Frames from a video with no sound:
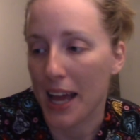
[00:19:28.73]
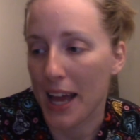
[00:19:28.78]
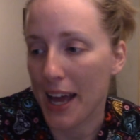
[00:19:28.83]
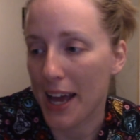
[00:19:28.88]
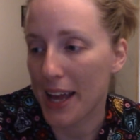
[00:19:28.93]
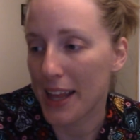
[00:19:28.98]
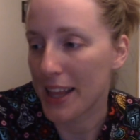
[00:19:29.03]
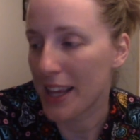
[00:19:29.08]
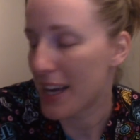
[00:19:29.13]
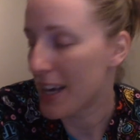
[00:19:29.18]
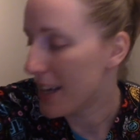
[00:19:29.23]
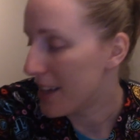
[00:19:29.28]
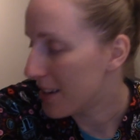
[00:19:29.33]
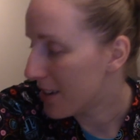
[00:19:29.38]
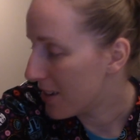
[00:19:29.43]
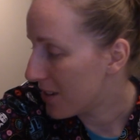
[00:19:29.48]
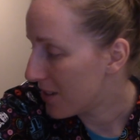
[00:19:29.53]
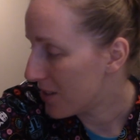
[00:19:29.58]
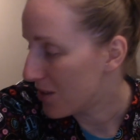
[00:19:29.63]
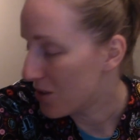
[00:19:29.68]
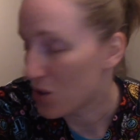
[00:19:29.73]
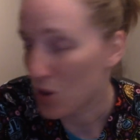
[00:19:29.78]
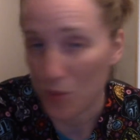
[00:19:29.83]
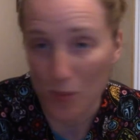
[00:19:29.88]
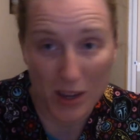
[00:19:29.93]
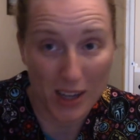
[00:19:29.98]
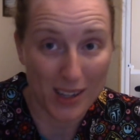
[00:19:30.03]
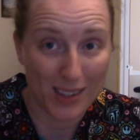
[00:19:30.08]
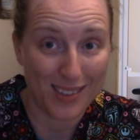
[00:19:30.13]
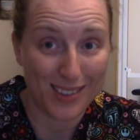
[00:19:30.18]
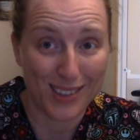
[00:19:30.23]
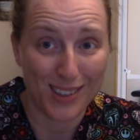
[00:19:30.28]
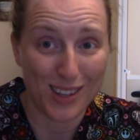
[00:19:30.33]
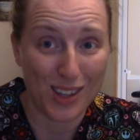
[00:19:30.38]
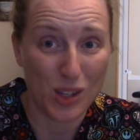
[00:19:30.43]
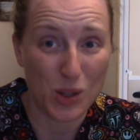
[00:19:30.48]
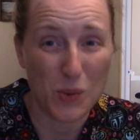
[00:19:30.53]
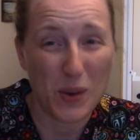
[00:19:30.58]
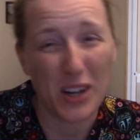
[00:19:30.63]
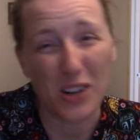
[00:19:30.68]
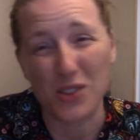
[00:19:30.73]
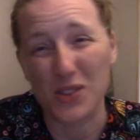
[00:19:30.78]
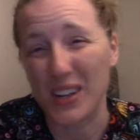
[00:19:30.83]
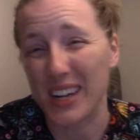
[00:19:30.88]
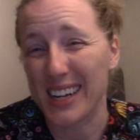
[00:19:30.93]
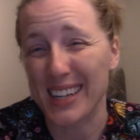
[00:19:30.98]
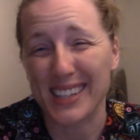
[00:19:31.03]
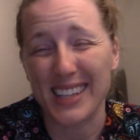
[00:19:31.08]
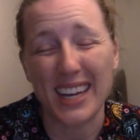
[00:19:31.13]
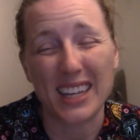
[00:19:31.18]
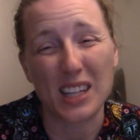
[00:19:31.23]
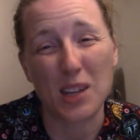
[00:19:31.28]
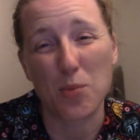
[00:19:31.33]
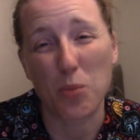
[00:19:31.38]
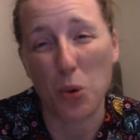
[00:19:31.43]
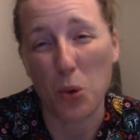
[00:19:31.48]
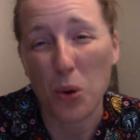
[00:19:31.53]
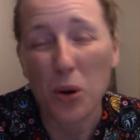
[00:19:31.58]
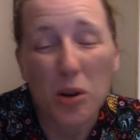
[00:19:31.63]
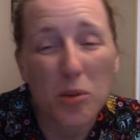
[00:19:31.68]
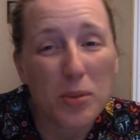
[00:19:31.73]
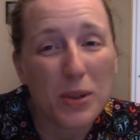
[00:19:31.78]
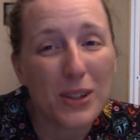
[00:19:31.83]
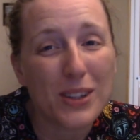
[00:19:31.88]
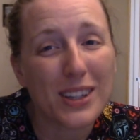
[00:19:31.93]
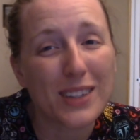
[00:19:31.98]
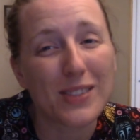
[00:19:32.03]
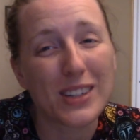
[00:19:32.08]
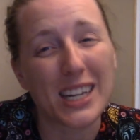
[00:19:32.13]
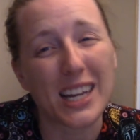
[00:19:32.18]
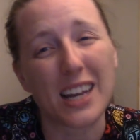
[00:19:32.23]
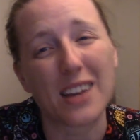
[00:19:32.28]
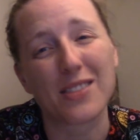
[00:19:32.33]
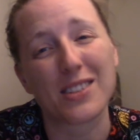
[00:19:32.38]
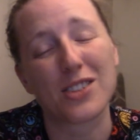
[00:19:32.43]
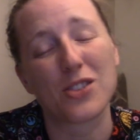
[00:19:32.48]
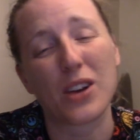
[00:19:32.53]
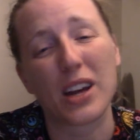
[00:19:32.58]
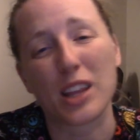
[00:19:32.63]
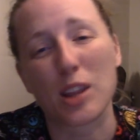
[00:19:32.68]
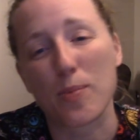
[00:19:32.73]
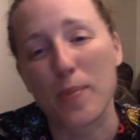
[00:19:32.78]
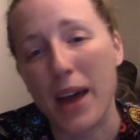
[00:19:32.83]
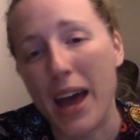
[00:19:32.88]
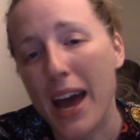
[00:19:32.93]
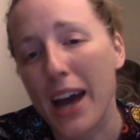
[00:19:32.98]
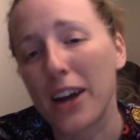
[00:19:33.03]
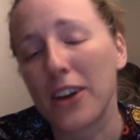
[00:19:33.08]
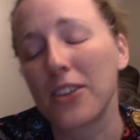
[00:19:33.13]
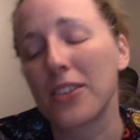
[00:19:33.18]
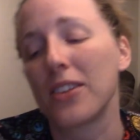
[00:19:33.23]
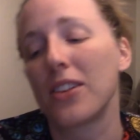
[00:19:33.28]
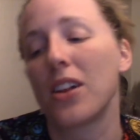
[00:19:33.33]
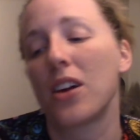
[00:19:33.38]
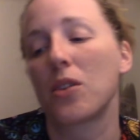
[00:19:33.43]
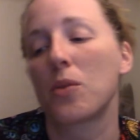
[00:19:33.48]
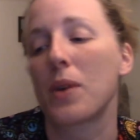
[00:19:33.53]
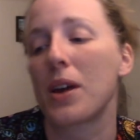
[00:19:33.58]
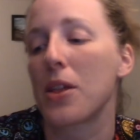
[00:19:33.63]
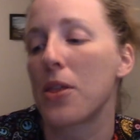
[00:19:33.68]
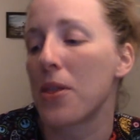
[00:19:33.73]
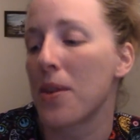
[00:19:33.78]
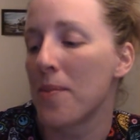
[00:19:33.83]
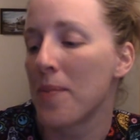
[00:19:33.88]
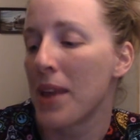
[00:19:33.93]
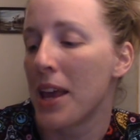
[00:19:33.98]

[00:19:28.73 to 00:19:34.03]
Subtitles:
And then, just because a sweater's not exactly portable when I have to drag the pattern along with,